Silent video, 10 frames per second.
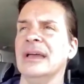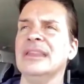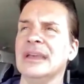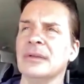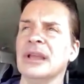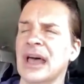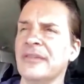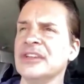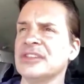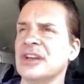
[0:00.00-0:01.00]
think a lot
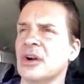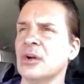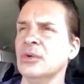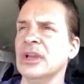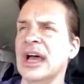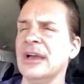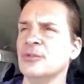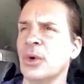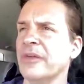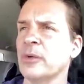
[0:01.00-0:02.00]
of us in our own
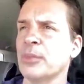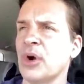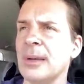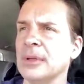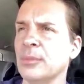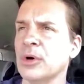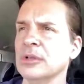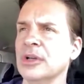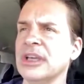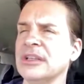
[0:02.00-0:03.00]
lives, whatever problem we're
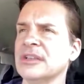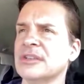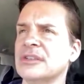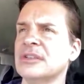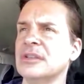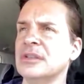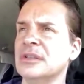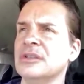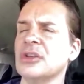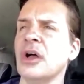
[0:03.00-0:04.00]
looking to
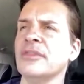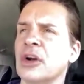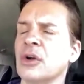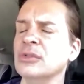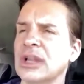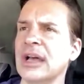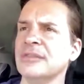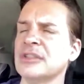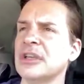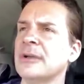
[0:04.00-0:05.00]
solve in our own
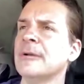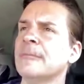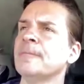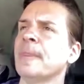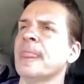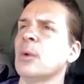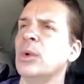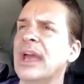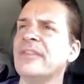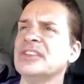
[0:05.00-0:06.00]
lives,
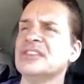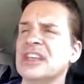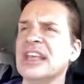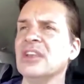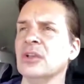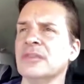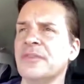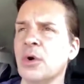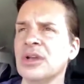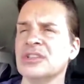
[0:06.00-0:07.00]
we have a singular
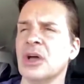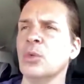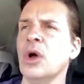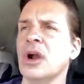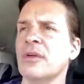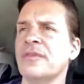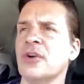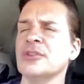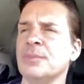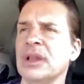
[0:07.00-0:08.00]
focus on what our
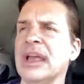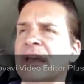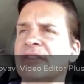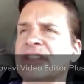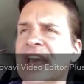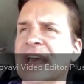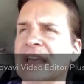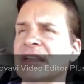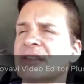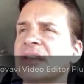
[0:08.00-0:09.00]
first plan of attack
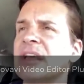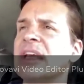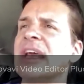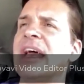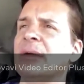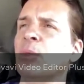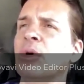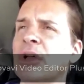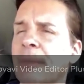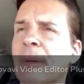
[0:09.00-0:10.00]
is, and
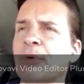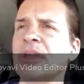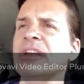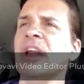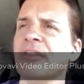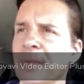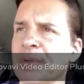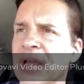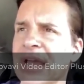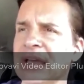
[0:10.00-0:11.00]
we'll come up with another
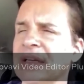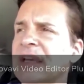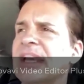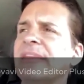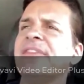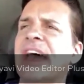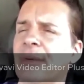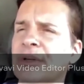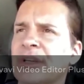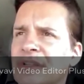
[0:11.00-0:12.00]
plan if
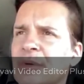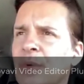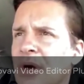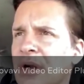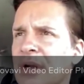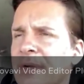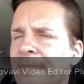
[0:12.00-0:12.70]
that one doesn't work